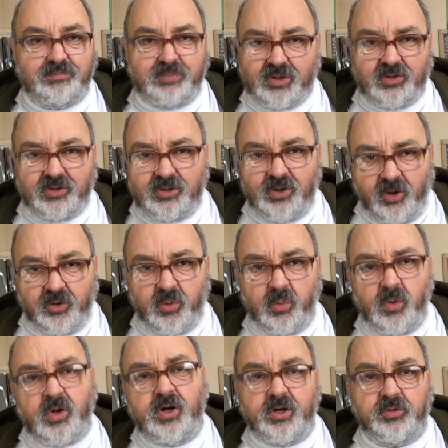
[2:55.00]
but not a
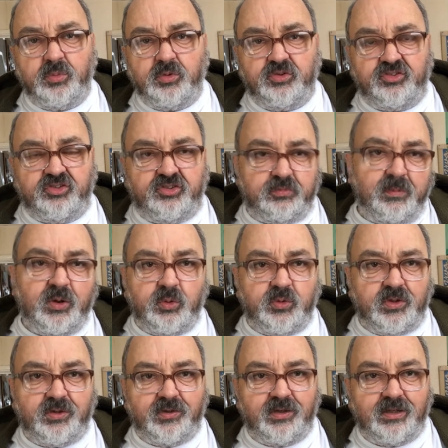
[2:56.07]
word was
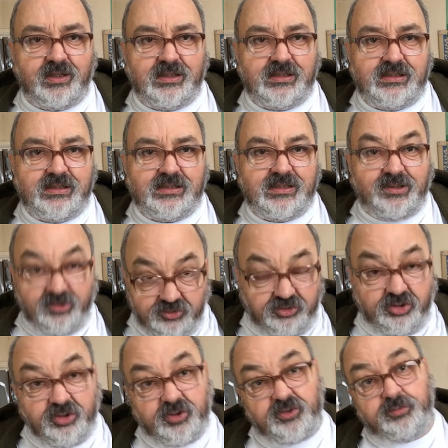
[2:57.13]
spoken. The
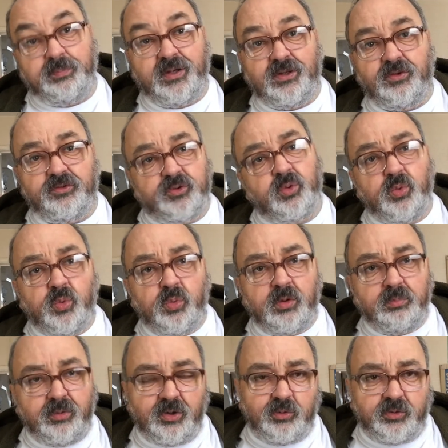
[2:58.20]
church bells all were
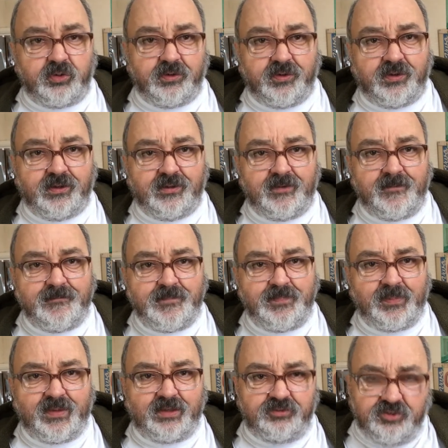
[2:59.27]
broken.
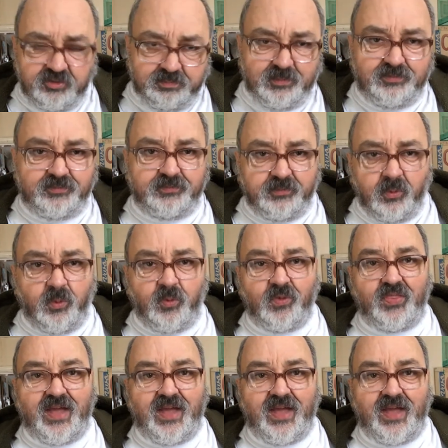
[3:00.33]
And just before